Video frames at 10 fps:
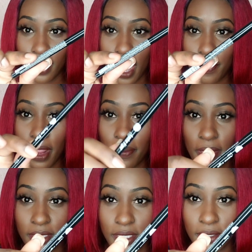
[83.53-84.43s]
eyebrow
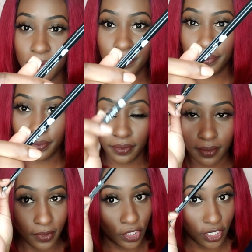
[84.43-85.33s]
pencil.
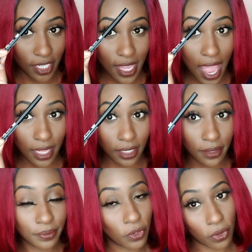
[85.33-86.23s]
Just
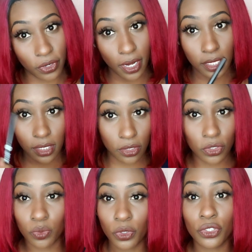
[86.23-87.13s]
$1, or you guys can
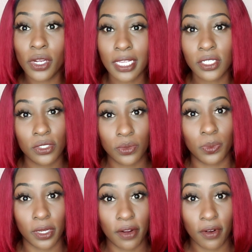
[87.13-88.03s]
use, well, you guys can use
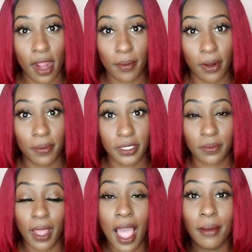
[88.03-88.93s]
whatever eyebrow
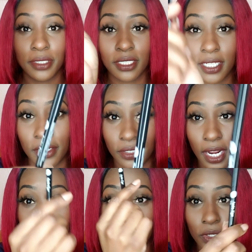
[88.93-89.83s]
pencil, but I'm just telling you
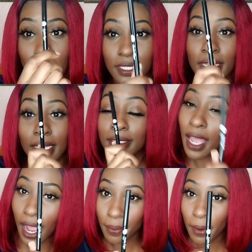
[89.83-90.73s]
guys can get an
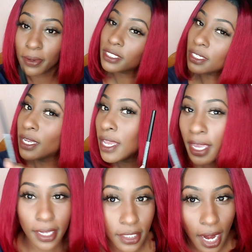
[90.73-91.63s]
eyebrow pencil,
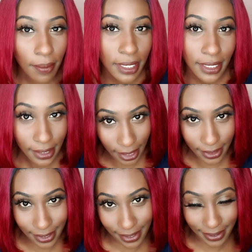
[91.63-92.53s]
get your eyebrows looking
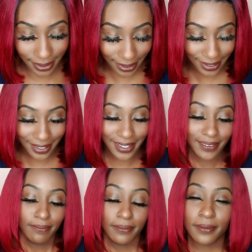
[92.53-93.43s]
like this.
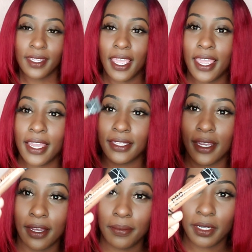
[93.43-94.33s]
And
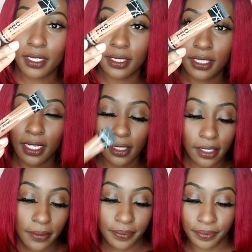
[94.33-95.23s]
a
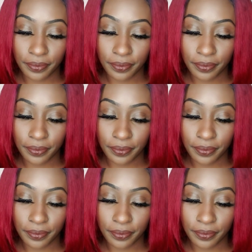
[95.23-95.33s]
concealer